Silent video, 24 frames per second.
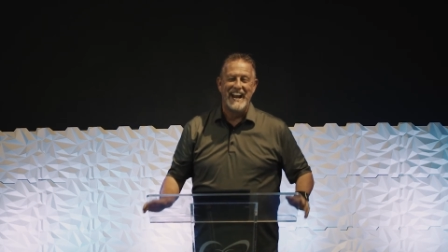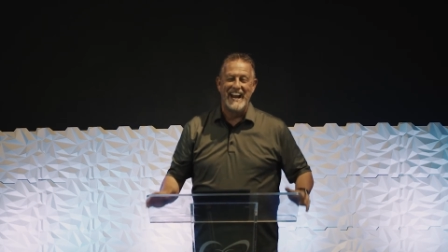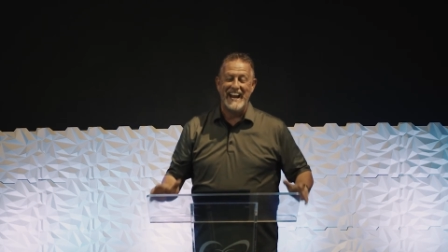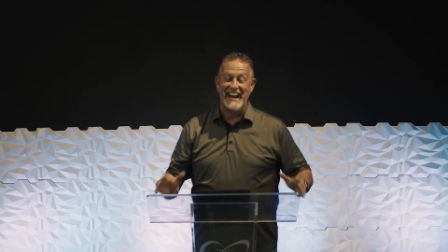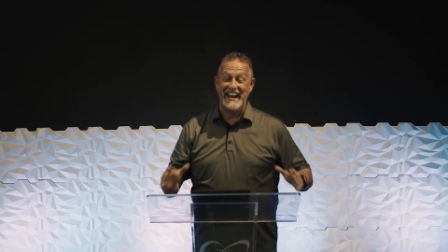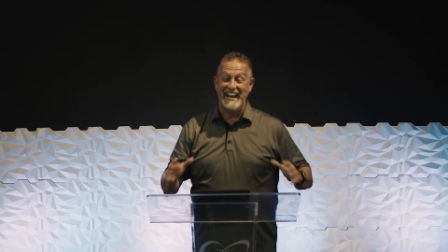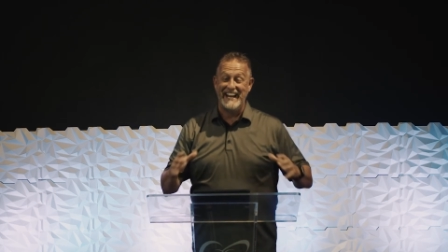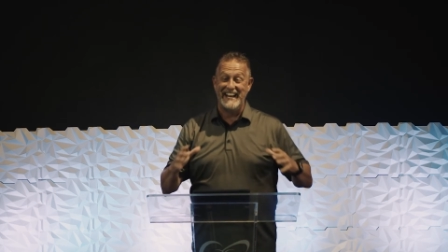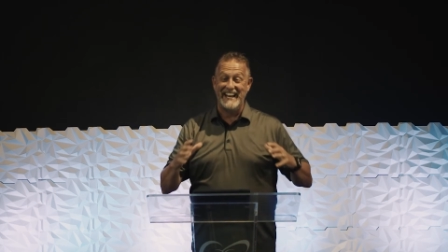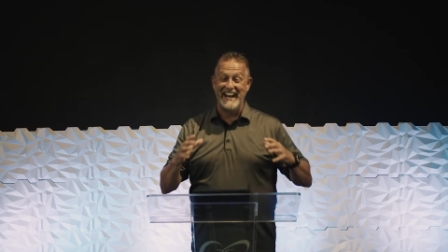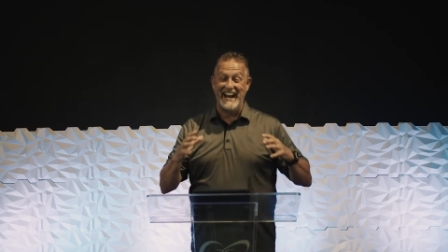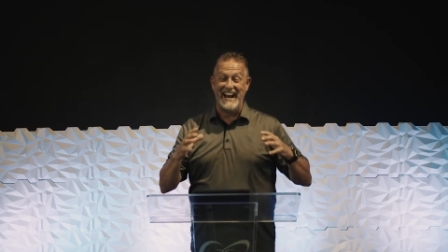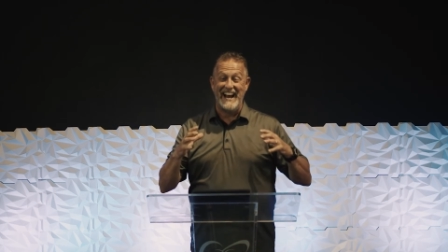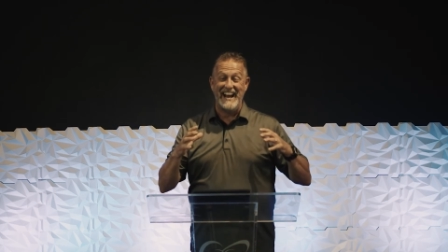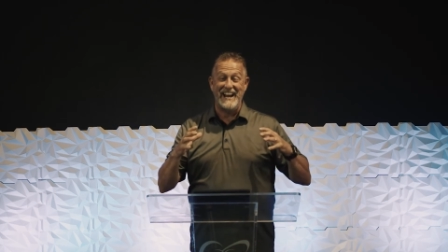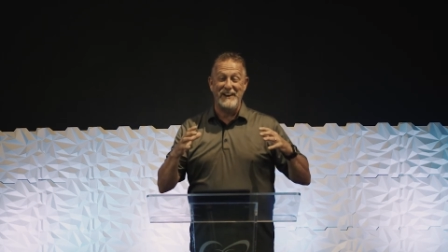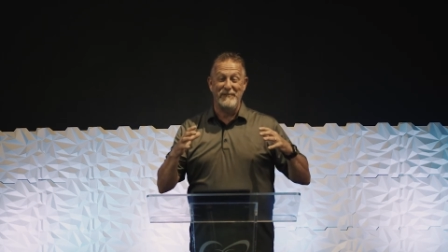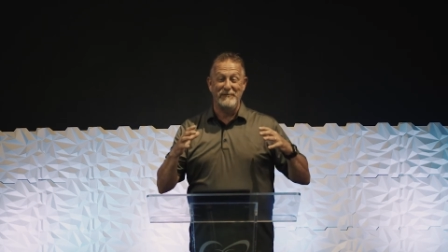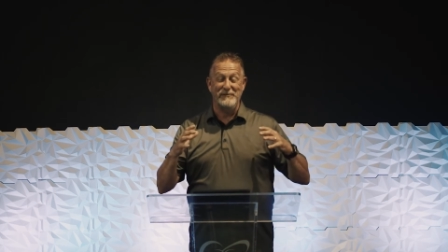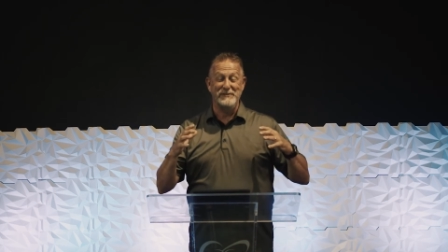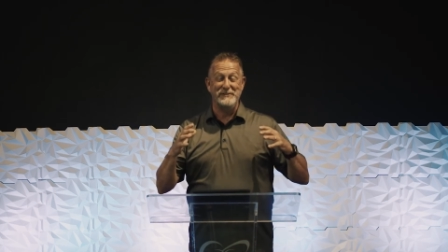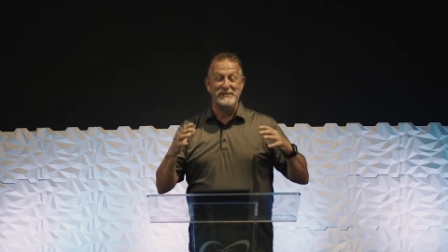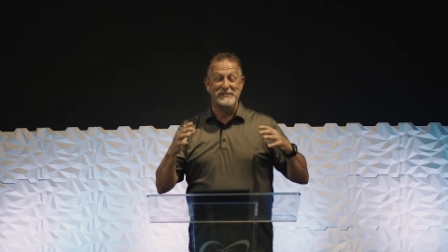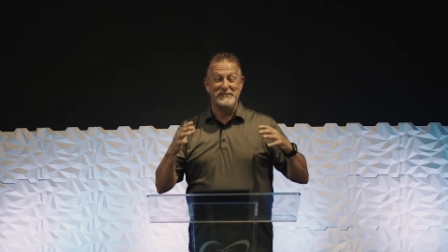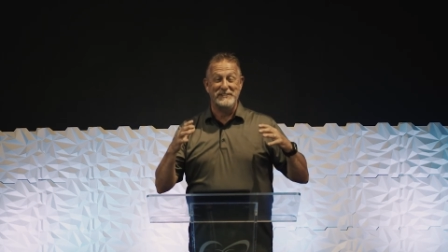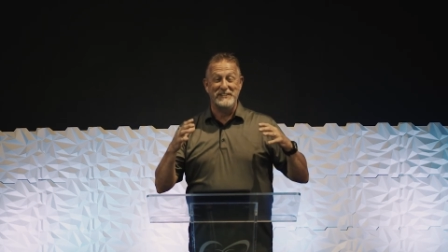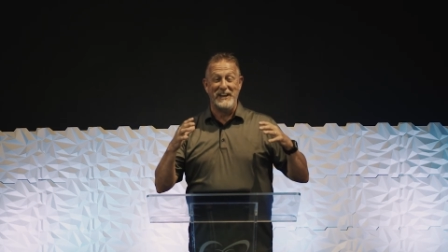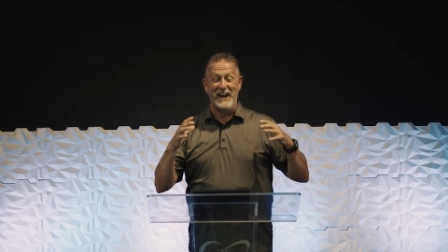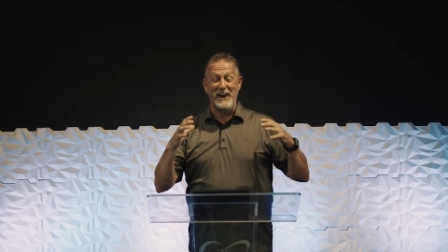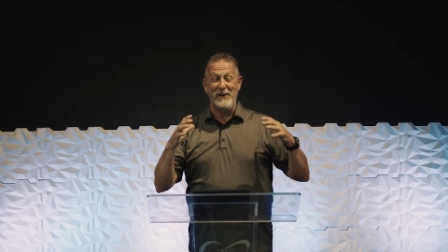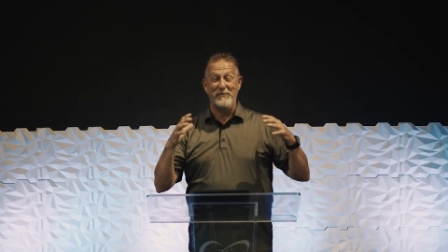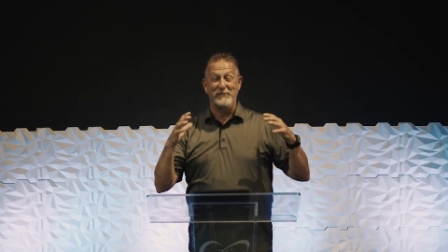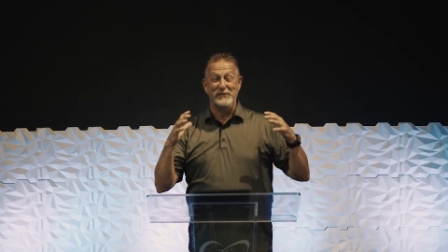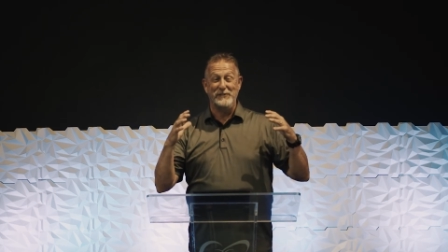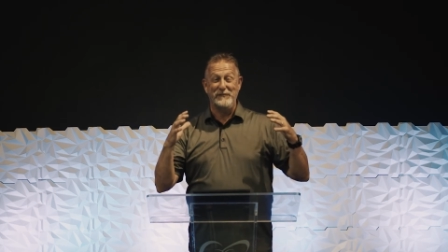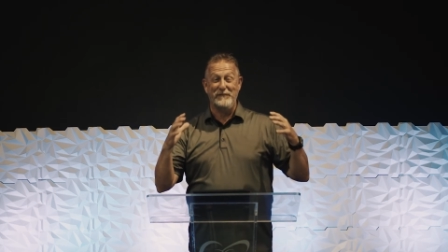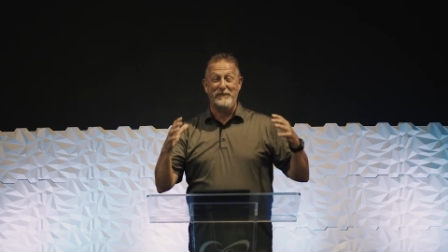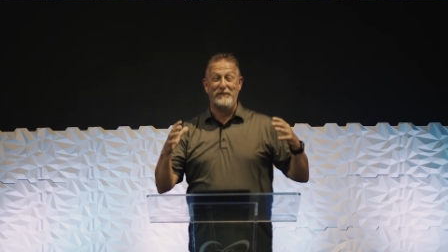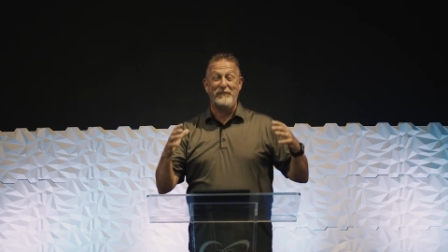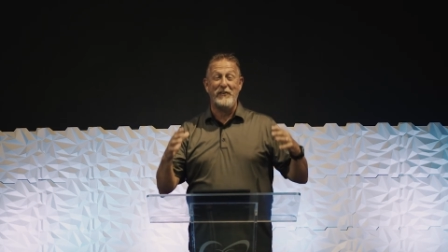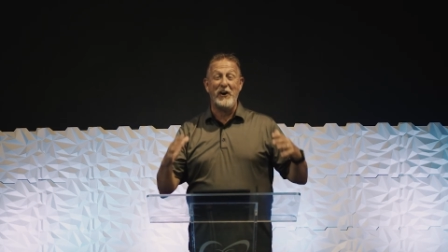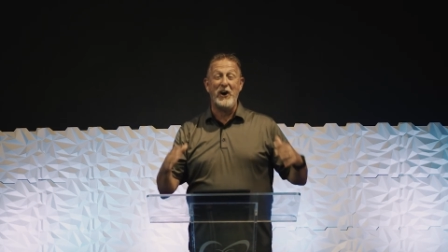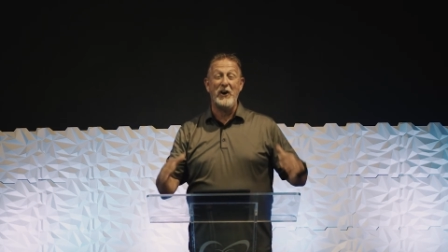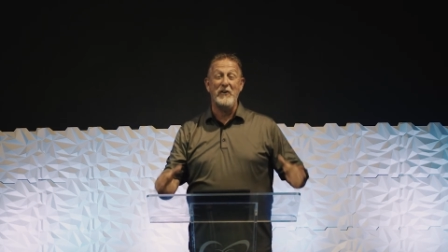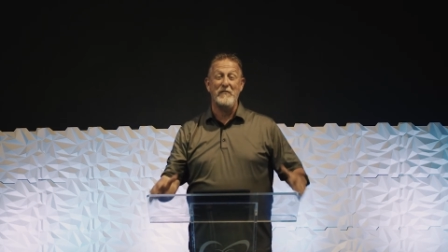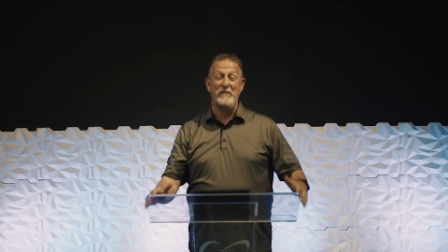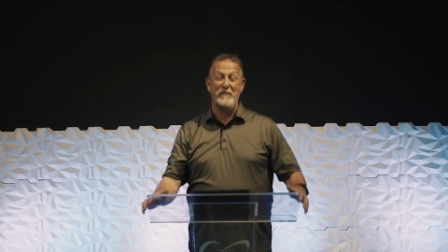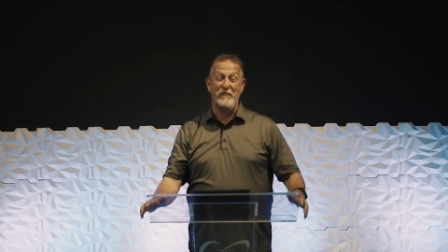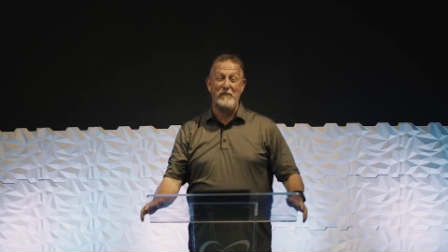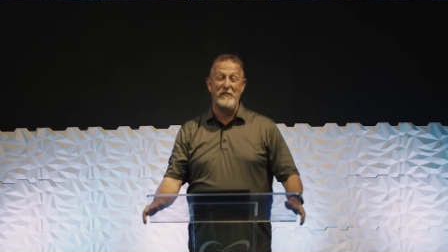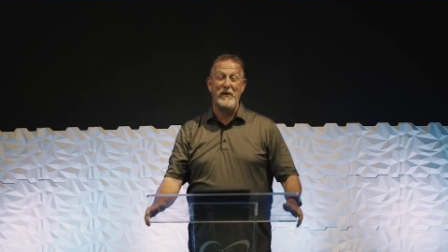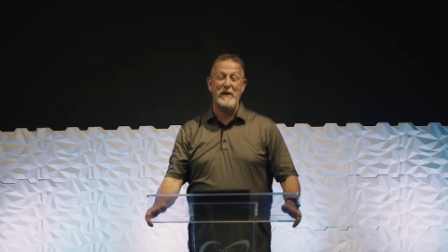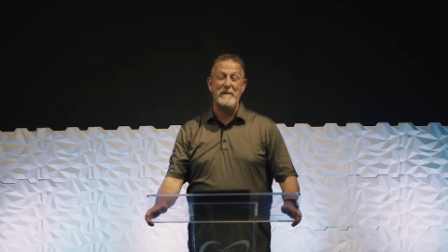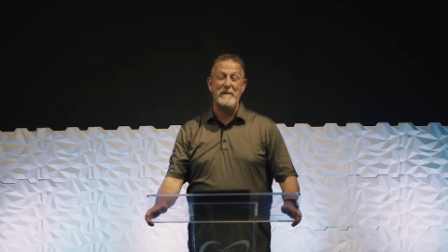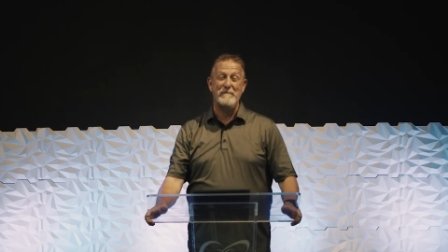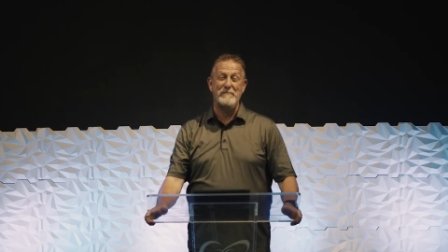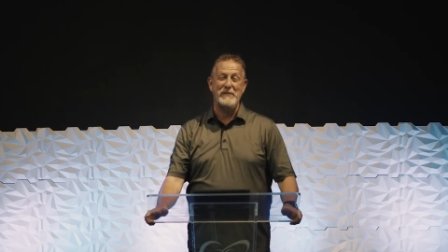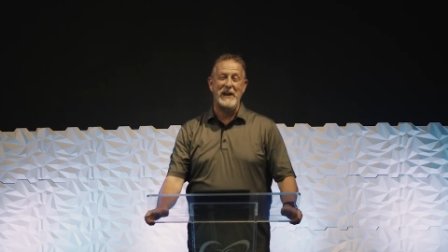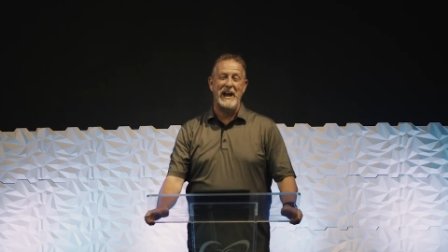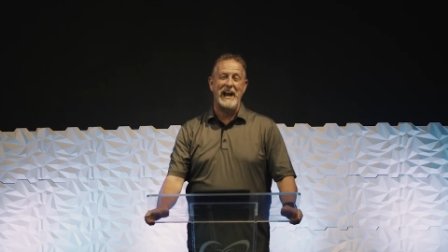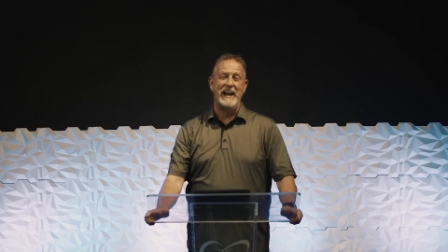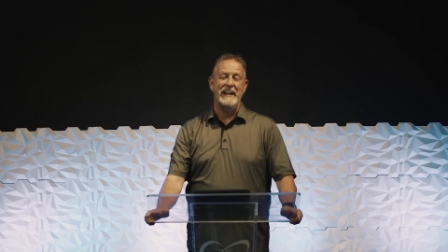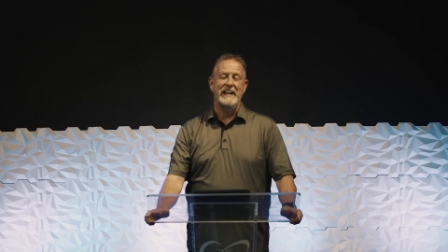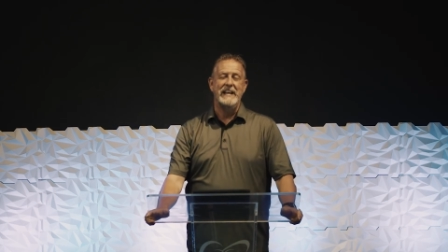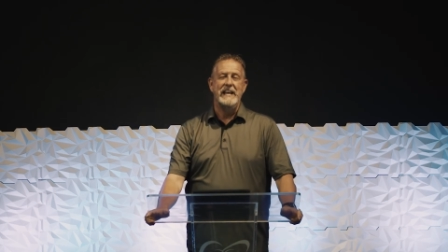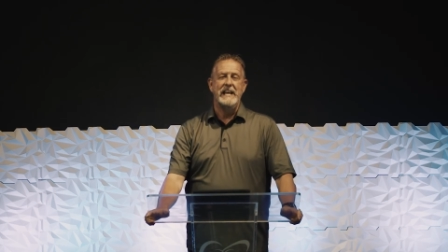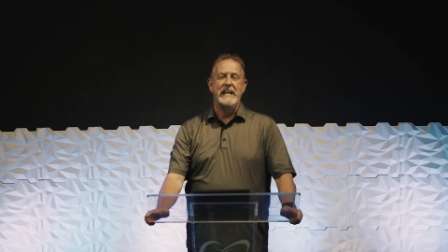And I was far from that.